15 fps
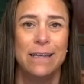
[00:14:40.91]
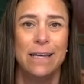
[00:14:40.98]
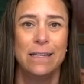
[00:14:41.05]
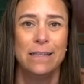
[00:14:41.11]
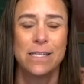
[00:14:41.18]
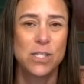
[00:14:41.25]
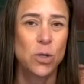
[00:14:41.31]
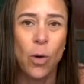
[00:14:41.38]

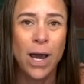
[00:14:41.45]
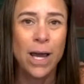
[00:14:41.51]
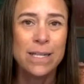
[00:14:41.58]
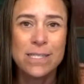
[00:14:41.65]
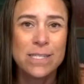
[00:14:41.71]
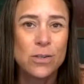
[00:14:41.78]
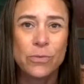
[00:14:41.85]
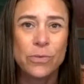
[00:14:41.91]
The Squad
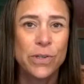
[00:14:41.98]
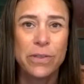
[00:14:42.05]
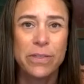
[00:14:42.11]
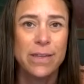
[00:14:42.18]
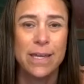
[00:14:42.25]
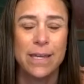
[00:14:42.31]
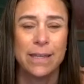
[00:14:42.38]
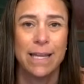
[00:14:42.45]
isn't a real
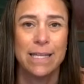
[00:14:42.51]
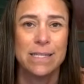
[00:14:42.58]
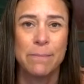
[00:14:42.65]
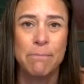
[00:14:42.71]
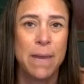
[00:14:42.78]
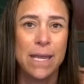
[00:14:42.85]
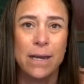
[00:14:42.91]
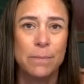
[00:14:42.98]
thing. That's a
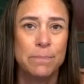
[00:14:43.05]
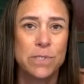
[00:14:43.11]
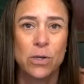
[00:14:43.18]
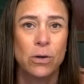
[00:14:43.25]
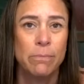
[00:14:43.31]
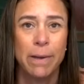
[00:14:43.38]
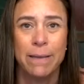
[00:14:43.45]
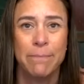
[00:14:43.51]
made up
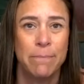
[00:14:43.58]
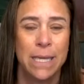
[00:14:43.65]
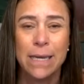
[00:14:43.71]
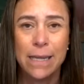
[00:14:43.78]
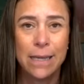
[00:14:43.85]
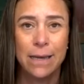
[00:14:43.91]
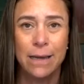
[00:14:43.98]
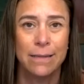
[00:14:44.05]
term by
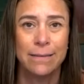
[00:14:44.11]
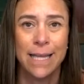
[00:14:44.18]
media.